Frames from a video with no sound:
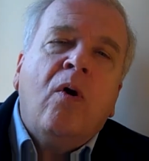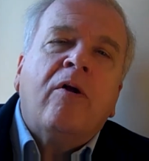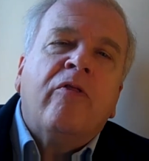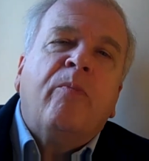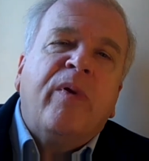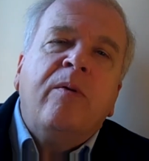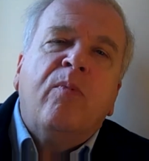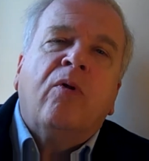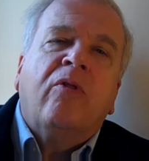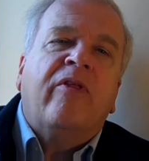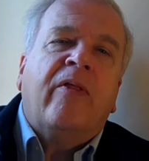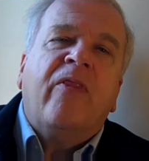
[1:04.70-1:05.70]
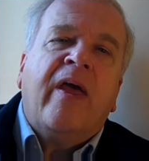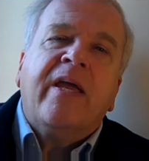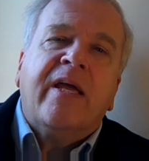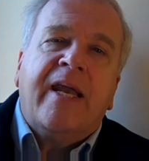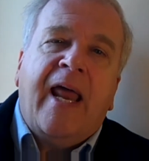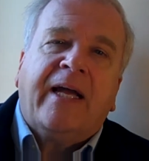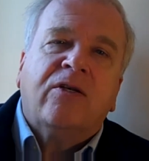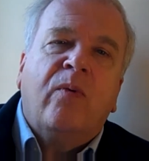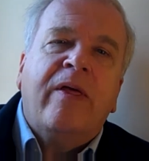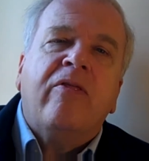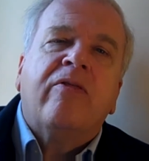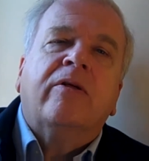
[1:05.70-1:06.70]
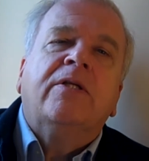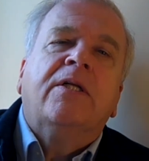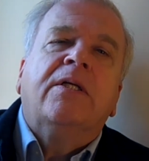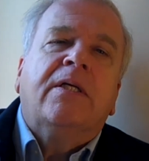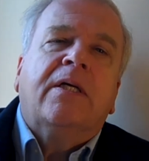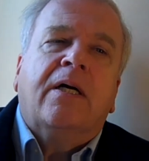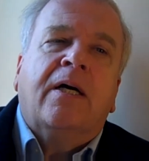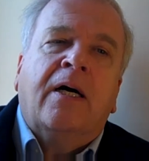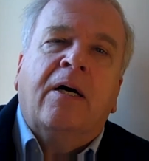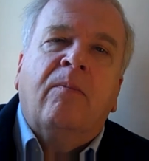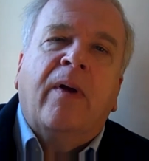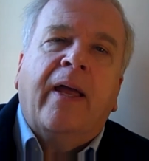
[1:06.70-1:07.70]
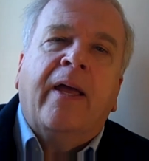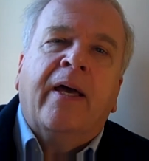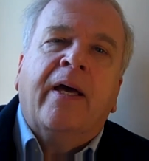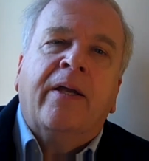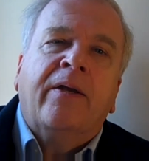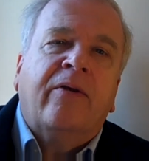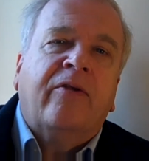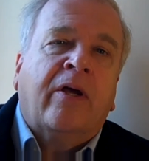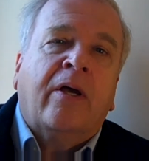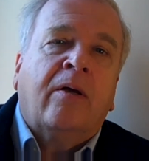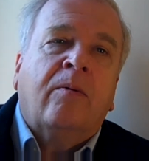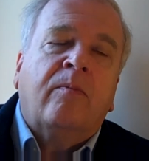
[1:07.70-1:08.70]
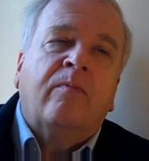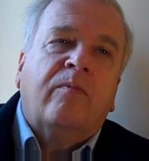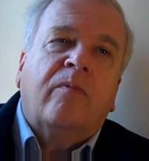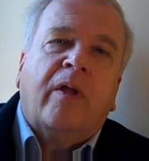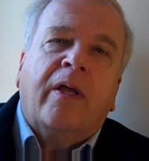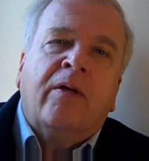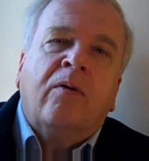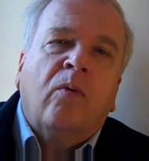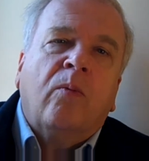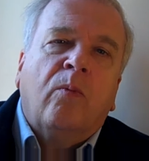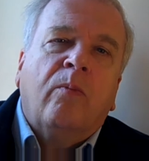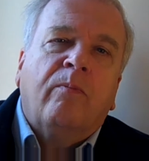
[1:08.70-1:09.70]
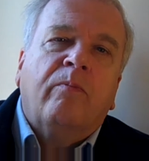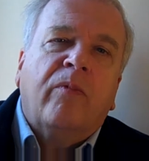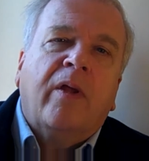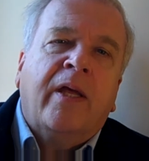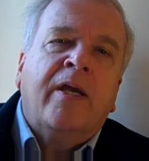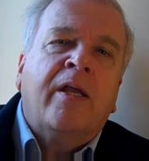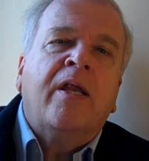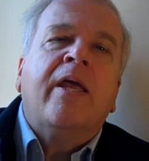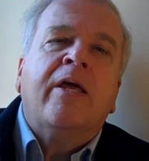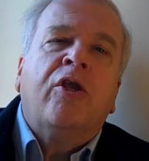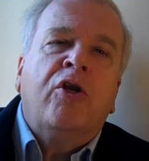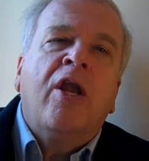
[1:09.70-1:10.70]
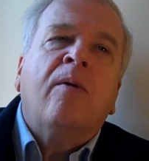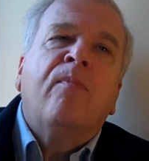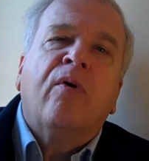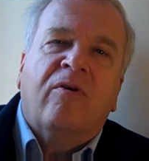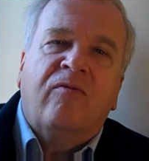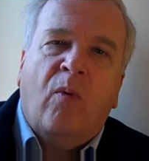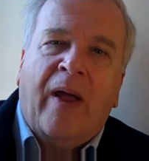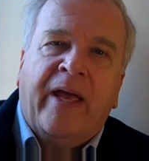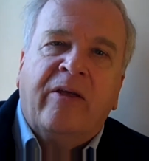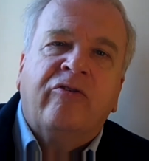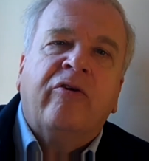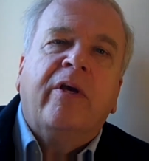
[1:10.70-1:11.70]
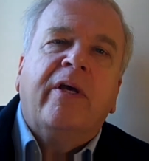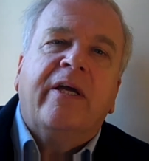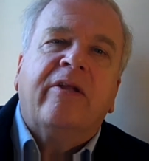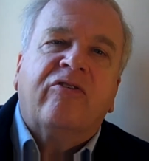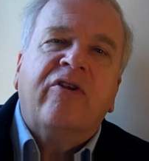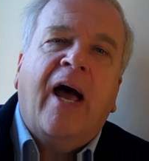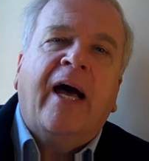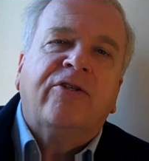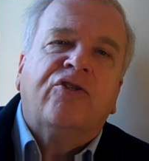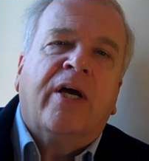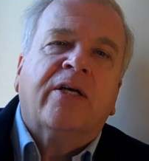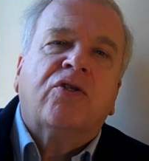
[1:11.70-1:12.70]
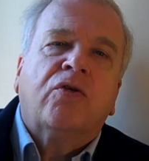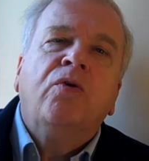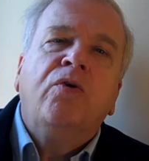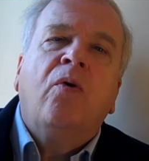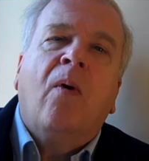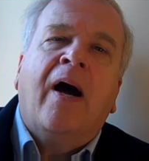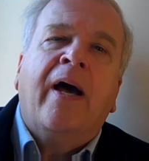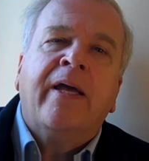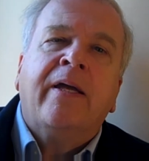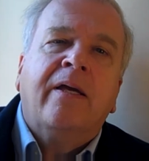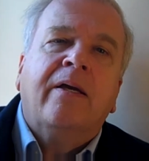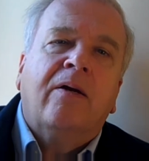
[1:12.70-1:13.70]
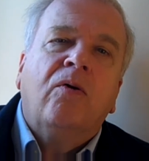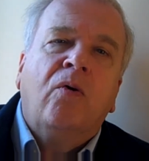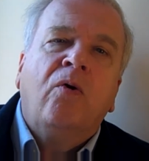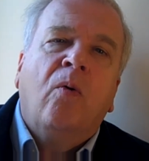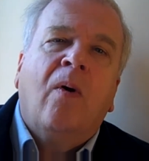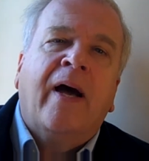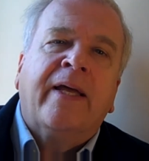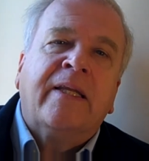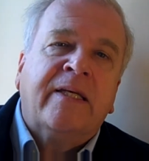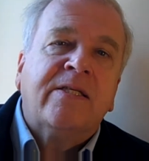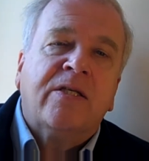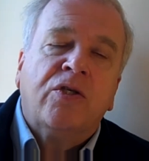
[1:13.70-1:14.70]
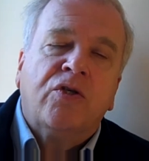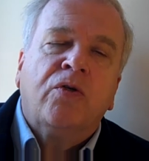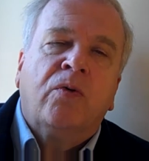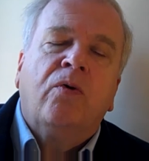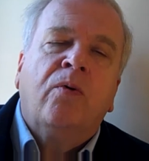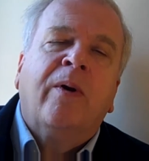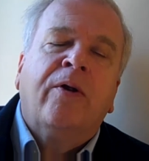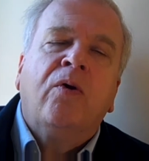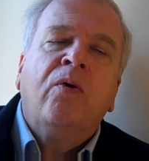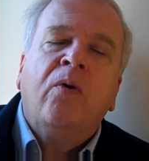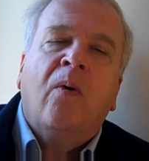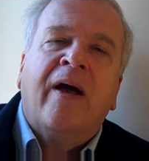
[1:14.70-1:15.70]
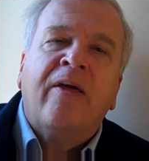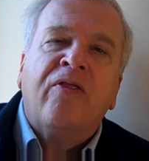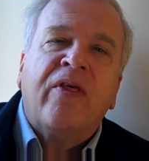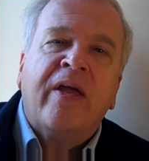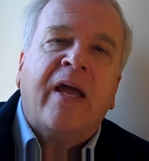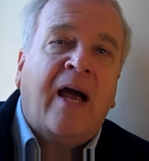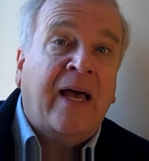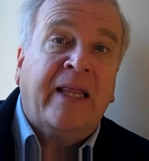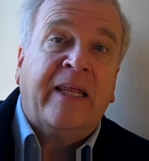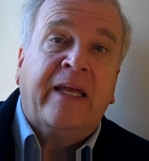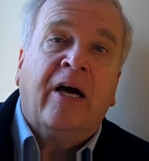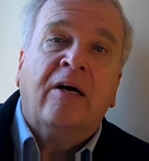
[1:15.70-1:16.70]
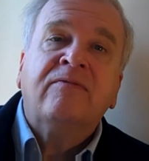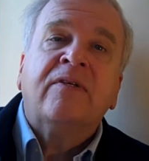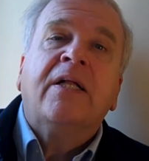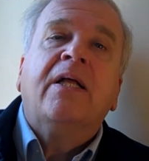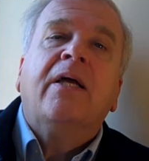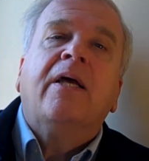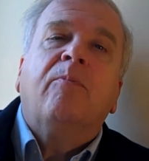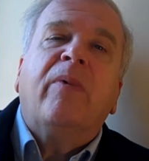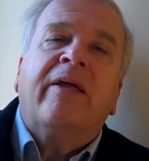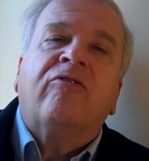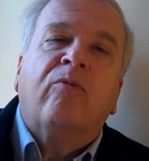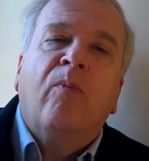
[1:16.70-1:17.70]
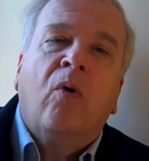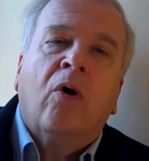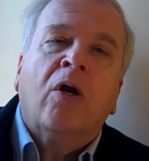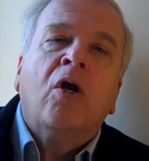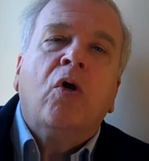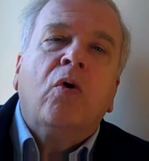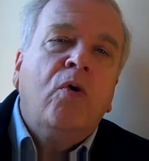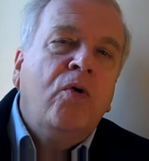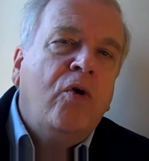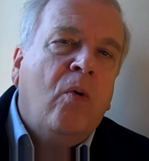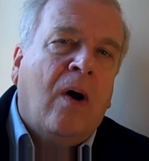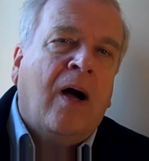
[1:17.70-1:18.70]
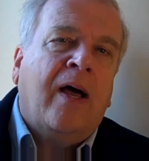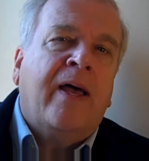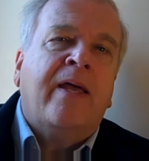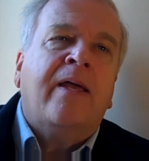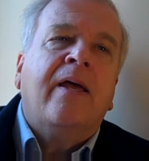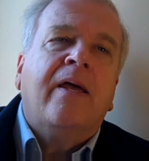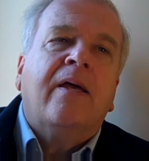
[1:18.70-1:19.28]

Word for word: are the people that they connect with, in a number of ways. It's not just who do I listen to, who do I think highly of. It's more who do I